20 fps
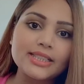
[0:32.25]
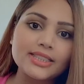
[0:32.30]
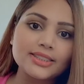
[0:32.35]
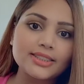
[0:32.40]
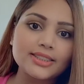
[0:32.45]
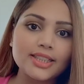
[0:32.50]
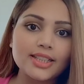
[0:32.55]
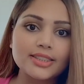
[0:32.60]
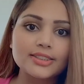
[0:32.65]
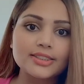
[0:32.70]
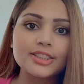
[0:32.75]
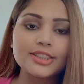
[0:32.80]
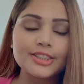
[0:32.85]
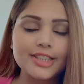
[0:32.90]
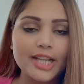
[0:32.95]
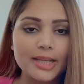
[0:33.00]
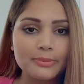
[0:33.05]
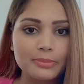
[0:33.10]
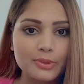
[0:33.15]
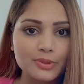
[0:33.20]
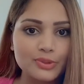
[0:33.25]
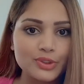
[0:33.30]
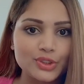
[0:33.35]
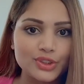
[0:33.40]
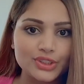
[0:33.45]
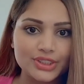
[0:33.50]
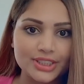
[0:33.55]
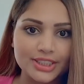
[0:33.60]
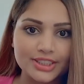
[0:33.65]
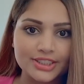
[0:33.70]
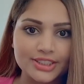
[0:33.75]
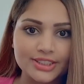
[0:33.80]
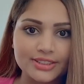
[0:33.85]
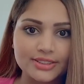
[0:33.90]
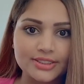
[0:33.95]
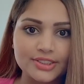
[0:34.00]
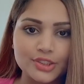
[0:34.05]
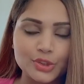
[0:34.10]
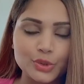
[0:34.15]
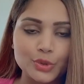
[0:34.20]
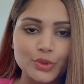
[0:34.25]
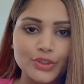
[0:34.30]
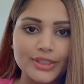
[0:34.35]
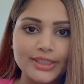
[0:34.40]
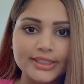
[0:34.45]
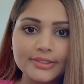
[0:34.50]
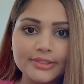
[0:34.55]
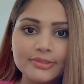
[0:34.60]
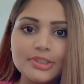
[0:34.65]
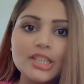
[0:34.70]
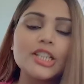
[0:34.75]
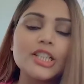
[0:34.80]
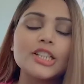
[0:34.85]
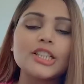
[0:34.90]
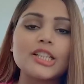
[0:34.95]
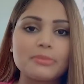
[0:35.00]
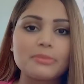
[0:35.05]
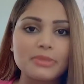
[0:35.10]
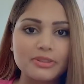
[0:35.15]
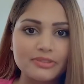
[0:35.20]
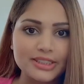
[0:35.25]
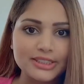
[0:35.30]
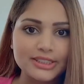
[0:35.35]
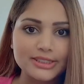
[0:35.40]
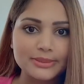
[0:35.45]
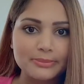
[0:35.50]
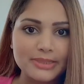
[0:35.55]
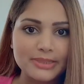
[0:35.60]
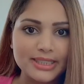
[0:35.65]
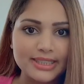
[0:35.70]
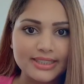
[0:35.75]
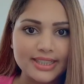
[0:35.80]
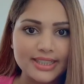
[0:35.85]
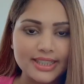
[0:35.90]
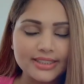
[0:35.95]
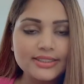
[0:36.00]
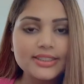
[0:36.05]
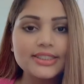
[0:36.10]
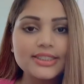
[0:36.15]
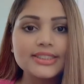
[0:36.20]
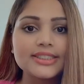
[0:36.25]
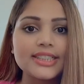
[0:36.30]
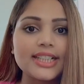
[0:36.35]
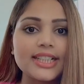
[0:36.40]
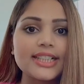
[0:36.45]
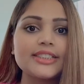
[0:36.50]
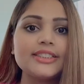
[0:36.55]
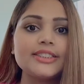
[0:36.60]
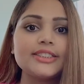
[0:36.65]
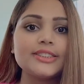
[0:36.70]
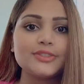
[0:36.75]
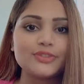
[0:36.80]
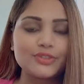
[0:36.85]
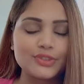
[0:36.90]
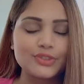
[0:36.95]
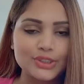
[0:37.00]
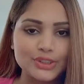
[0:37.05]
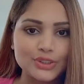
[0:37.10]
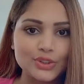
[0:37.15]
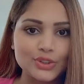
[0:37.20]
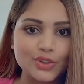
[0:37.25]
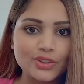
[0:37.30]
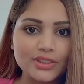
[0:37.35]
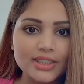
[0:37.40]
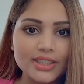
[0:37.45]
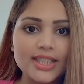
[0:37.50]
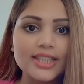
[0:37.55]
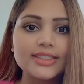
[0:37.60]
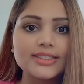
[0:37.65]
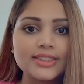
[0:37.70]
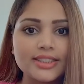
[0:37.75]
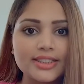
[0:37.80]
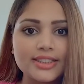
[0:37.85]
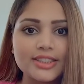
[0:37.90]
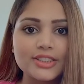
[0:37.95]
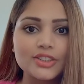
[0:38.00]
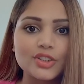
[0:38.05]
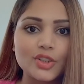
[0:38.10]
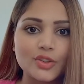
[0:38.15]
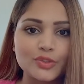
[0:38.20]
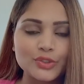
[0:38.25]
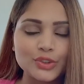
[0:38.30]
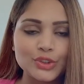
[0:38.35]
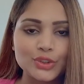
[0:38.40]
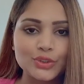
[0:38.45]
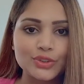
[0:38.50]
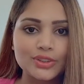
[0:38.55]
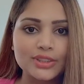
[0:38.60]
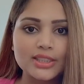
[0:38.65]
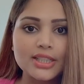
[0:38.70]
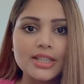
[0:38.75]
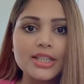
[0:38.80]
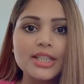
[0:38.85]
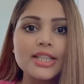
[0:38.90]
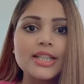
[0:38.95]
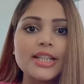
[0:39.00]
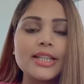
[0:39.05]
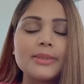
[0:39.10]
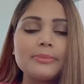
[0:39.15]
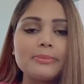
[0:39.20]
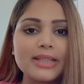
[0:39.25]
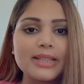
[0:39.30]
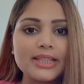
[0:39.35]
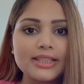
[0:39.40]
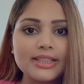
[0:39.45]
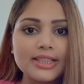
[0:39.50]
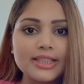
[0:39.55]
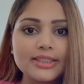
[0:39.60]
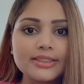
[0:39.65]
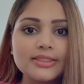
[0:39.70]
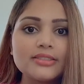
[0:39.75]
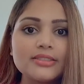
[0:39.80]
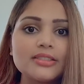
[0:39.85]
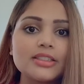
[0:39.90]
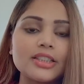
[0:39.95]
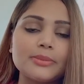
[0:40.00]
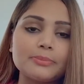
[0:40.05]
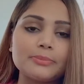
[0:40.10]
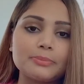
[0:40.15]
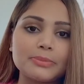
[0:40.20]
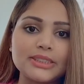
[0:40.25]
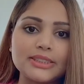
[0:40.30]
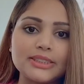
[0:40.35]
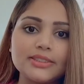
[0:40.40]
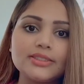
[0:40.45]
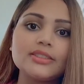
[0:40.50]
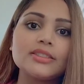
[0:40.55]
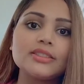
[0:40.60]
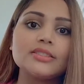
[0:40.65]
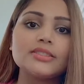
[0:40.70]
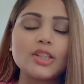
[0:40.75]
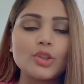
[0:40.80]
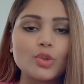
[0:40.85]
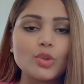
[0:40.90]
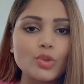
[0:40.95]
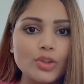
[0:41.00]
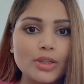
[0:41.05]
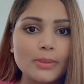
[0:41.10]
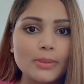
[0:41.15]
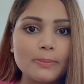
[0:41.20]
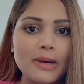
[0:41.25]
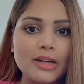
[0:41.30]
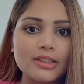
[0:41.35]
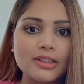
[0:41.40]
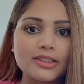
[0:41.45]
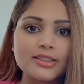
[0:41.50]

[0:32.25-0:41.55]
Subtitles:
there are three type of jurisdictions in UAE. Number one is mainland, second is free zone, and third is offshore. In mainland companies, the local partner